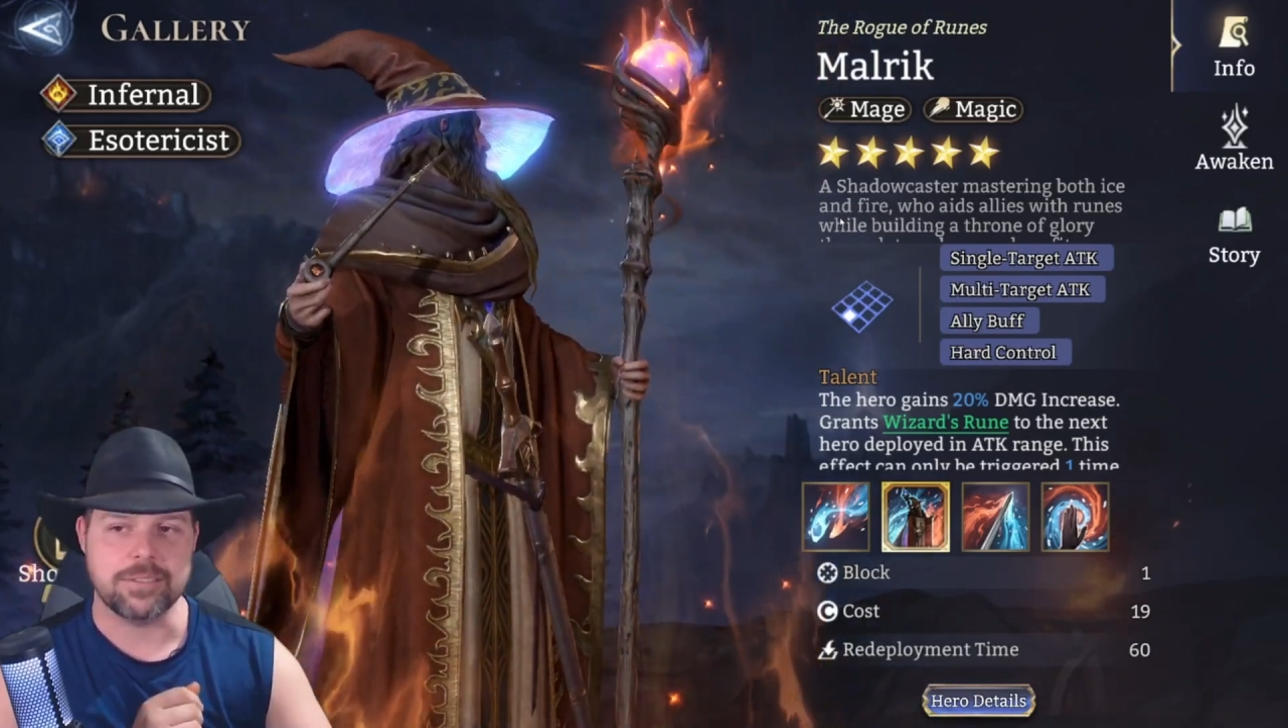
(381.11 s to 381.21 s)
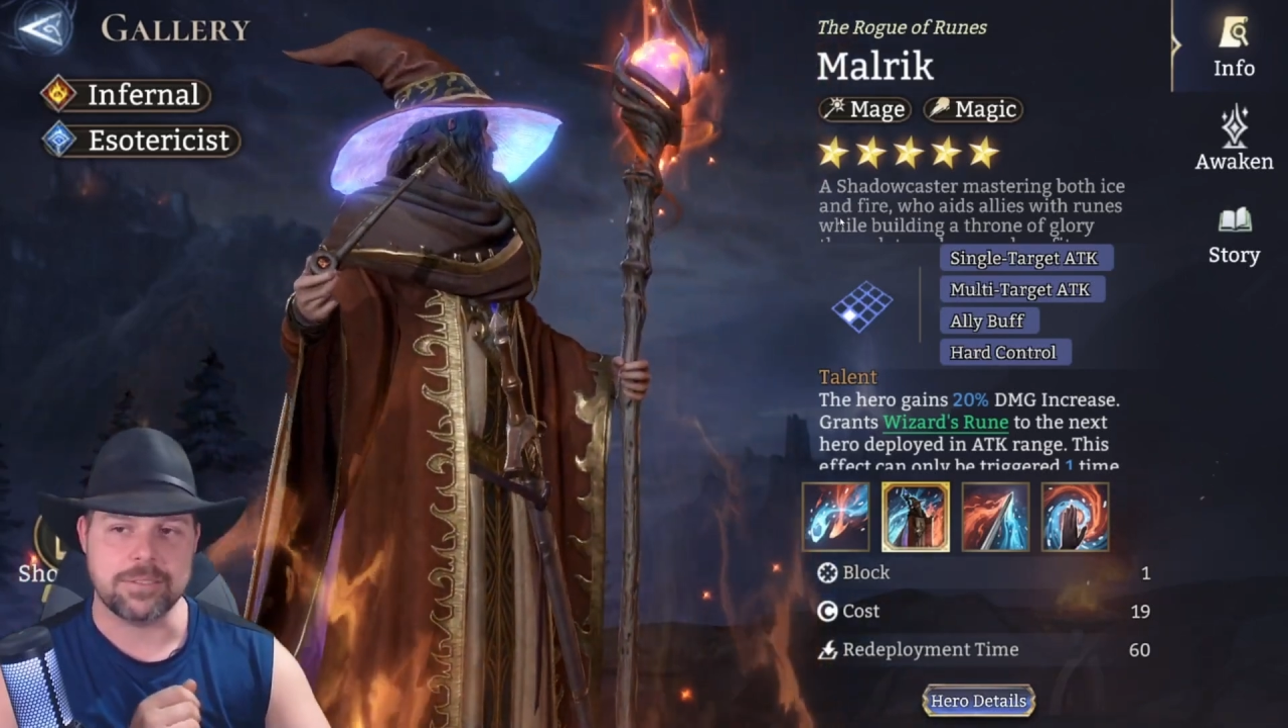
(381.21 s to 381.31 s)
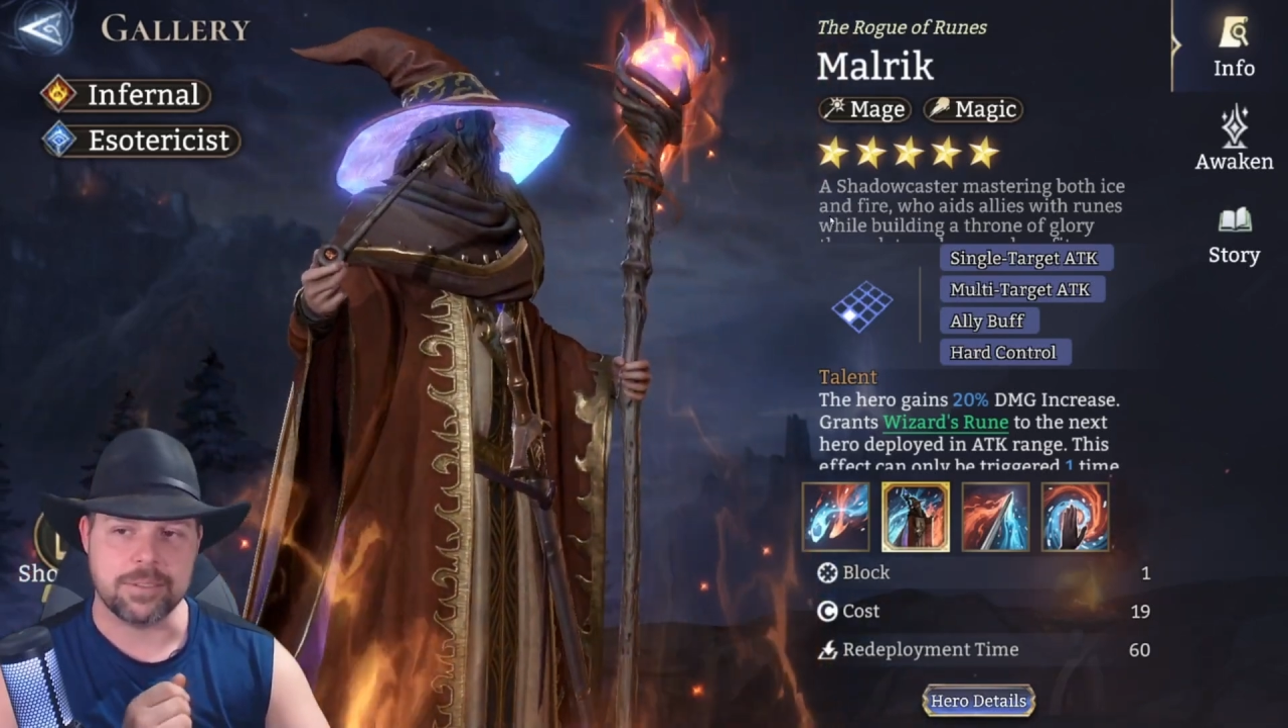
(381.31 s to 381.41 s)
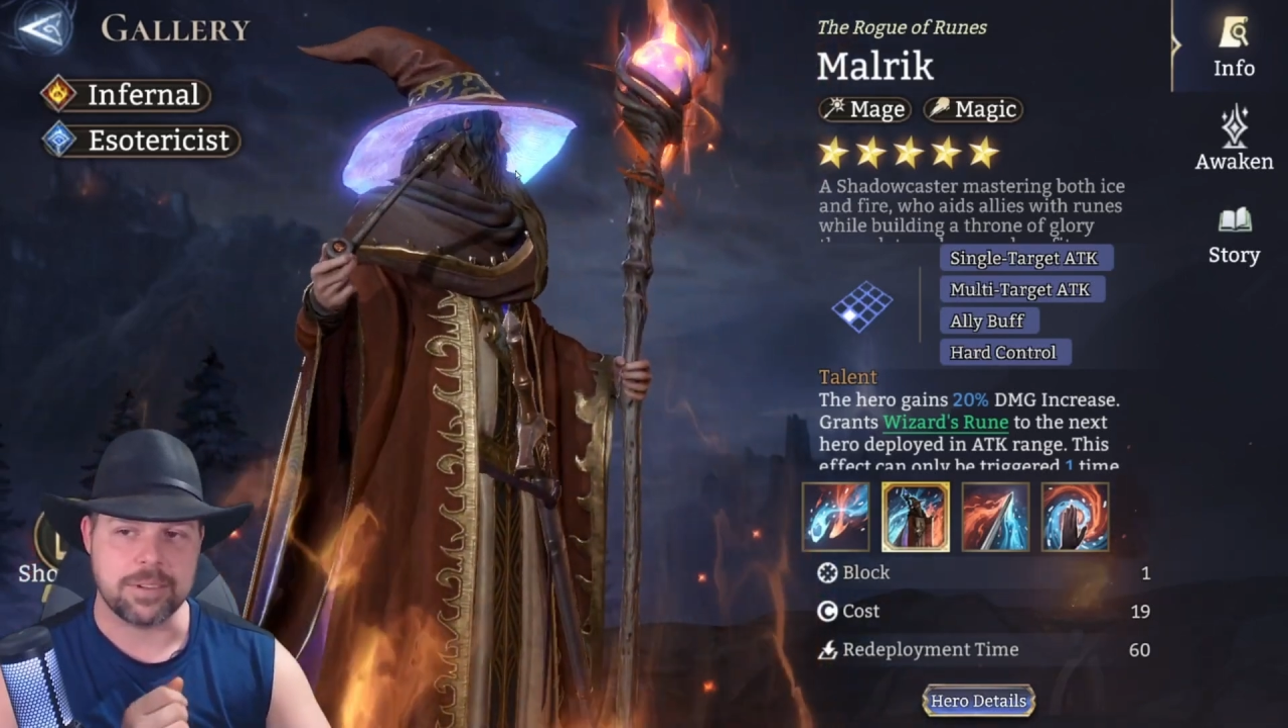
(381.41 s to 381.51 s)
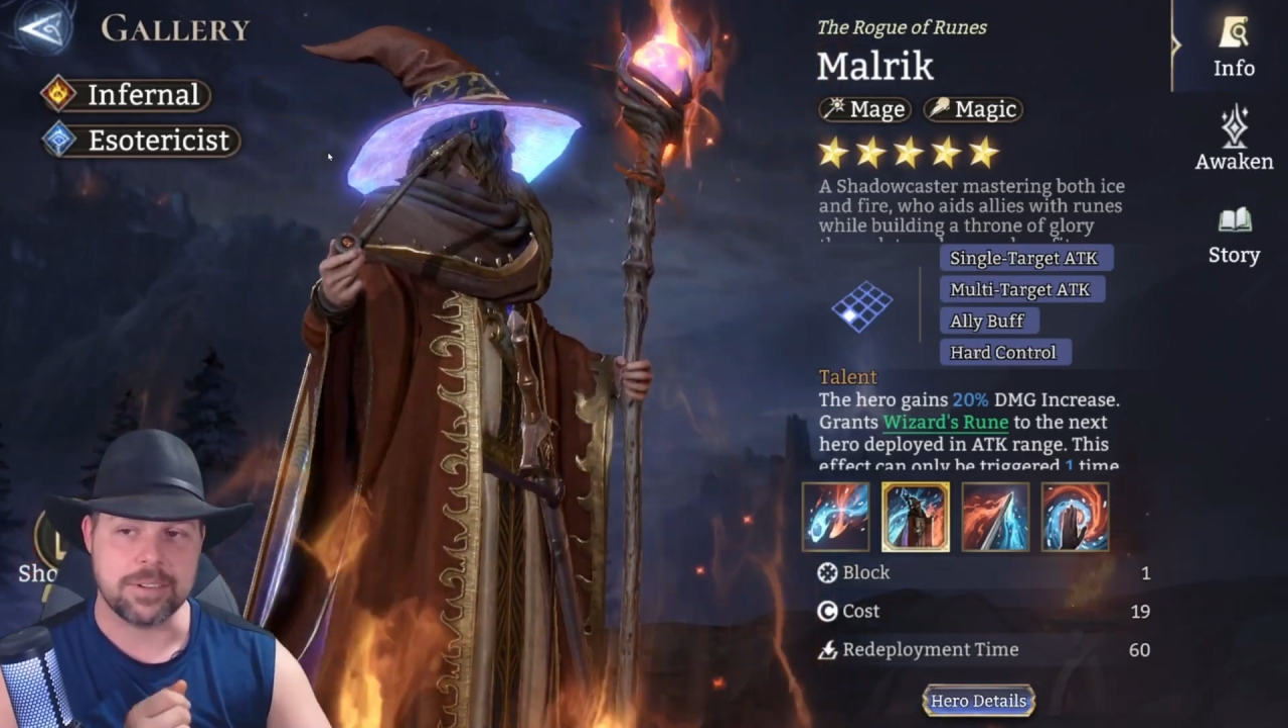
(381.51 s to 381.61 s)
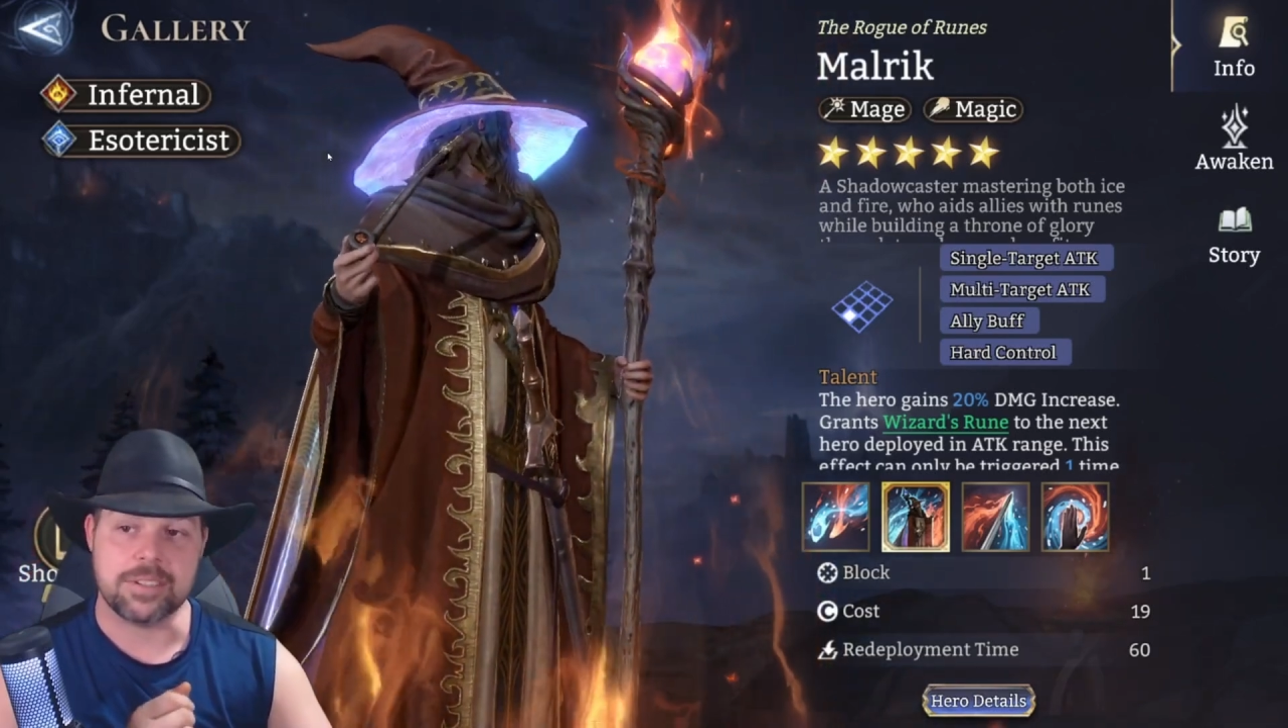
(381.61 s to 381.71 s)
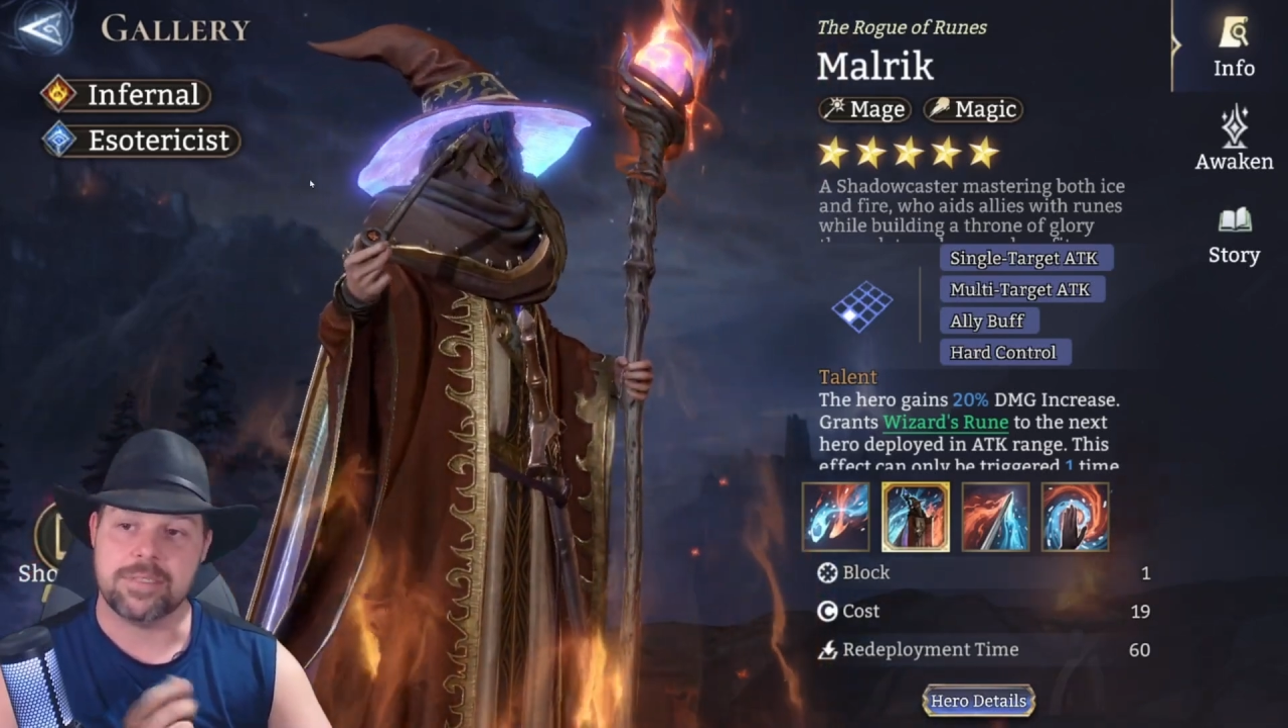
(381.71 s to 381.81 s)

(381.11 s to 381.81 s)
of course,